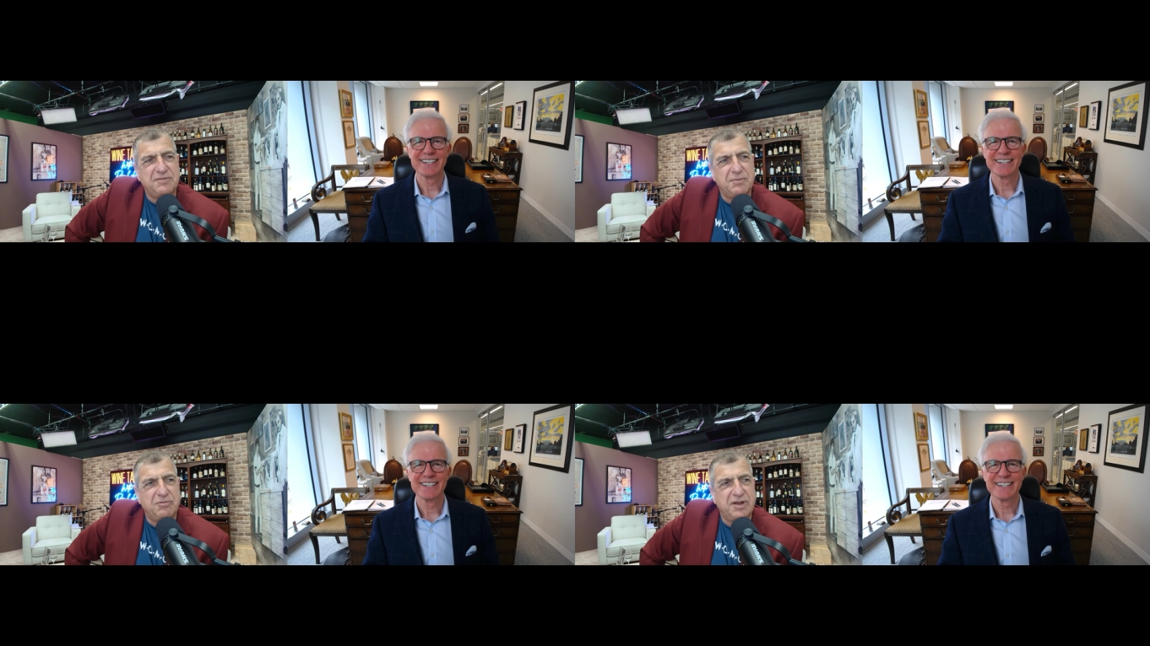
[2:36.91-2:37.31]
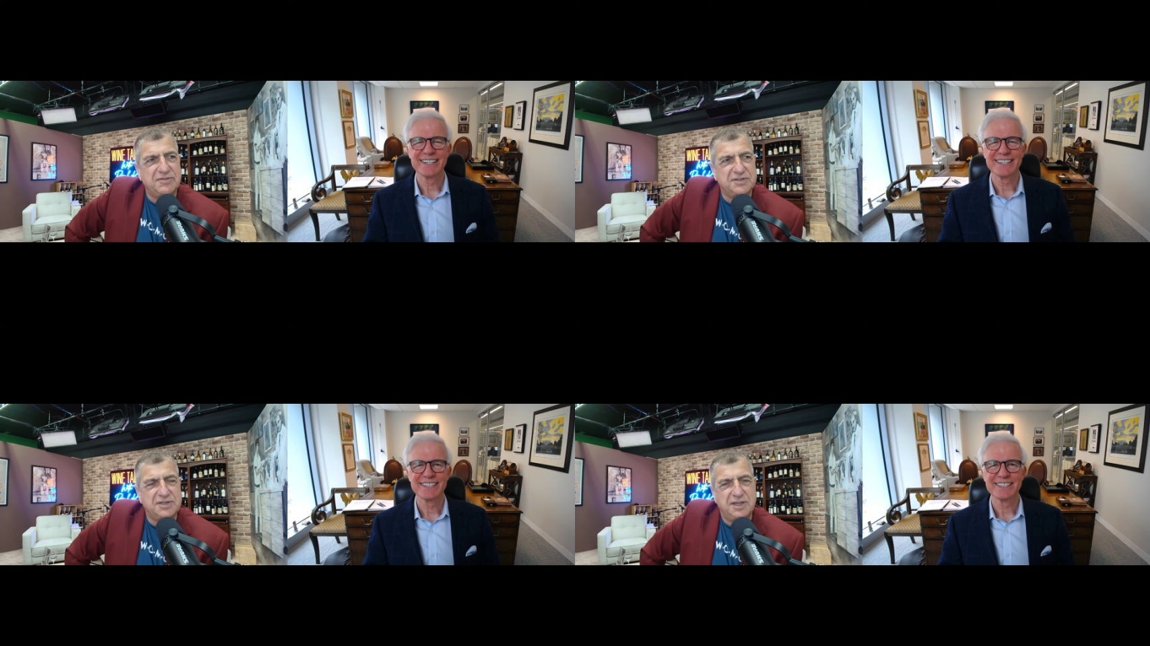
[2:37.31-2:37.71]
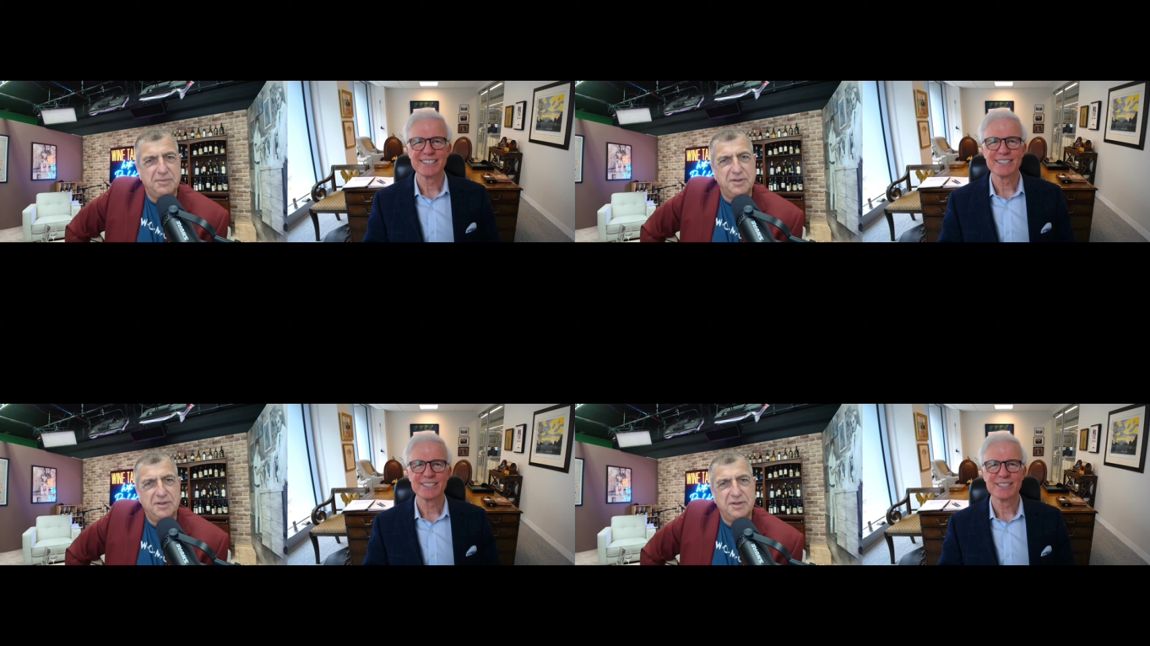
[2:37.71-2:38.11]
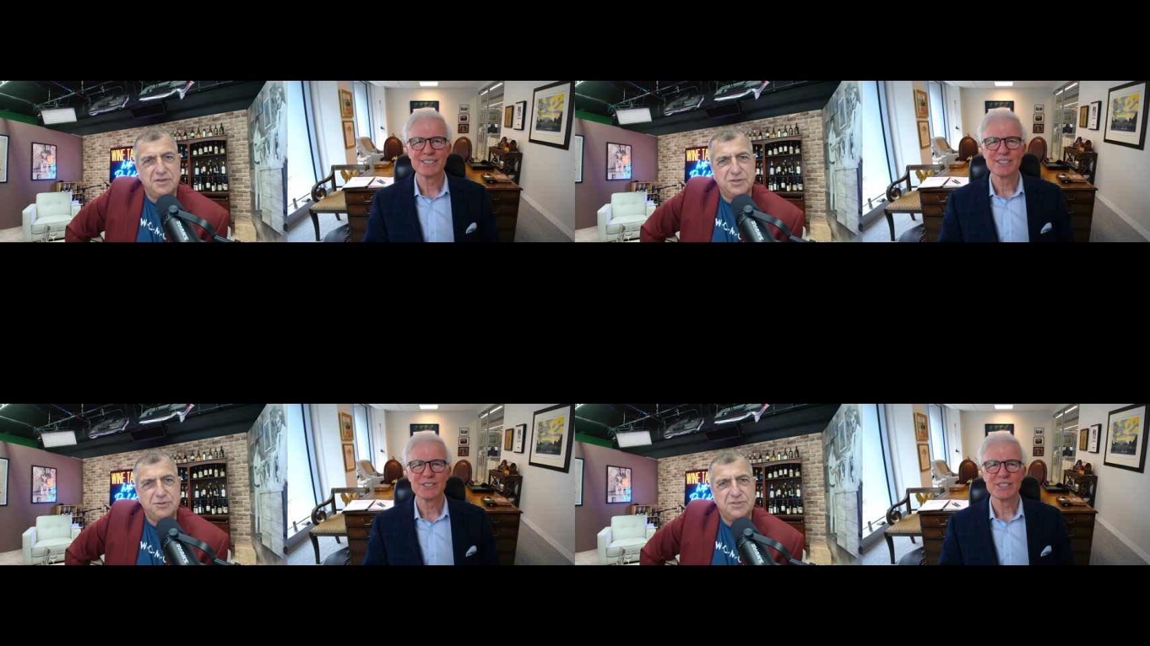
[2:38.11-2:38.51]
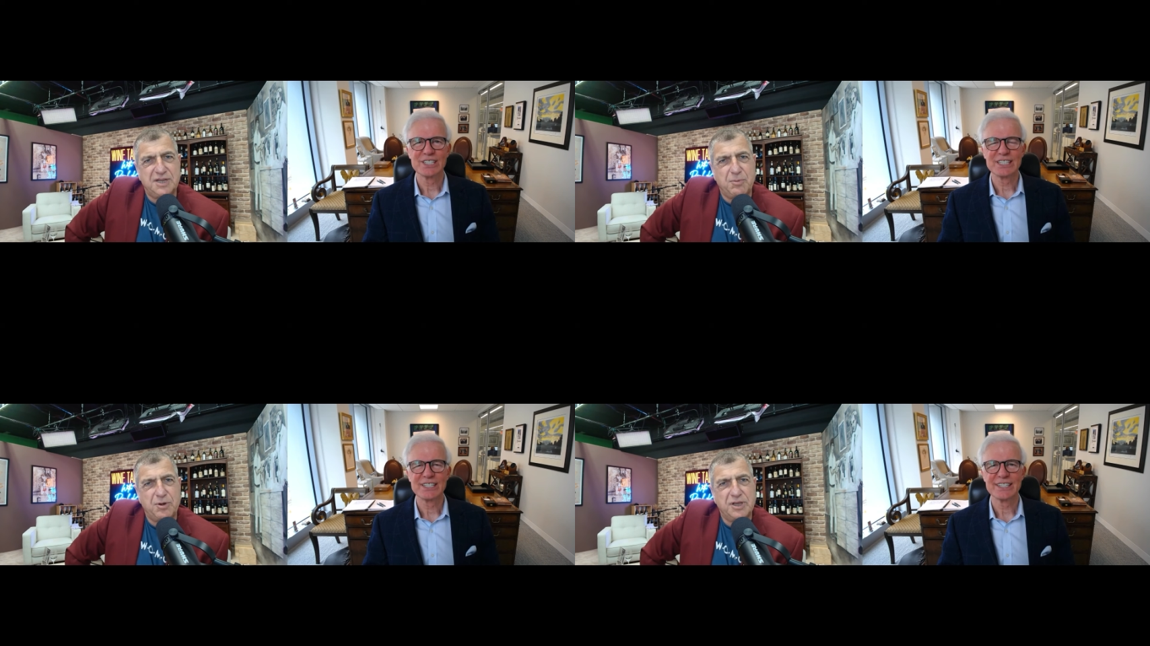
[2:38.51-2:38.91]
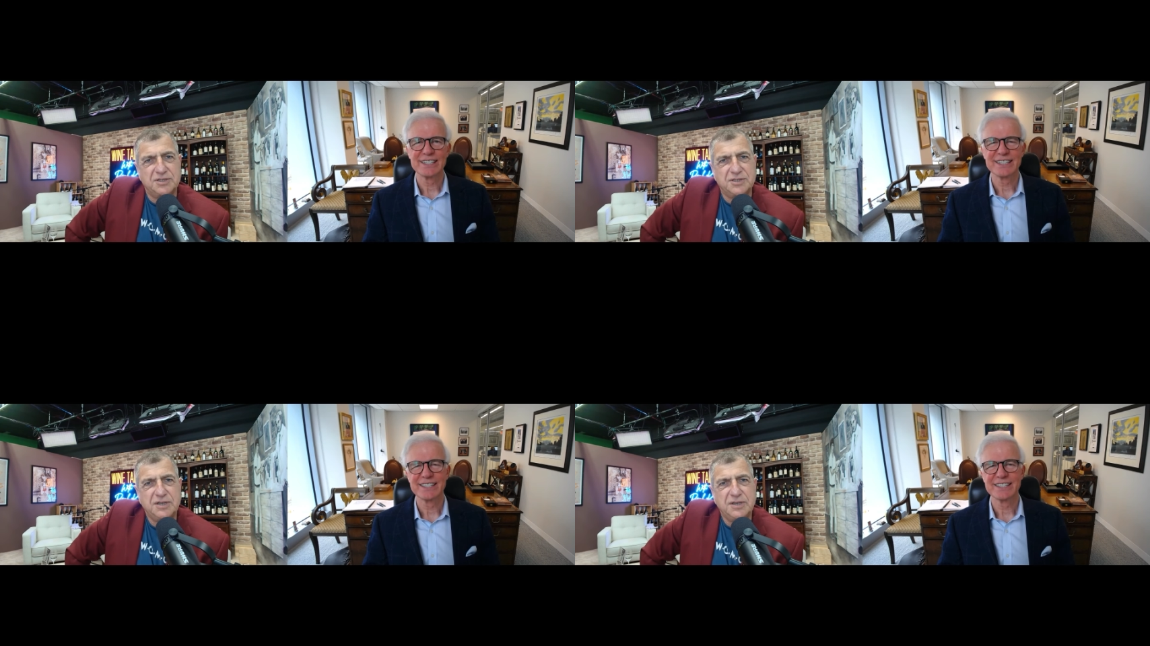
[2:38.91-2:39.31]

Speaker 1: I have a breakfast club in, on Tuesday mornings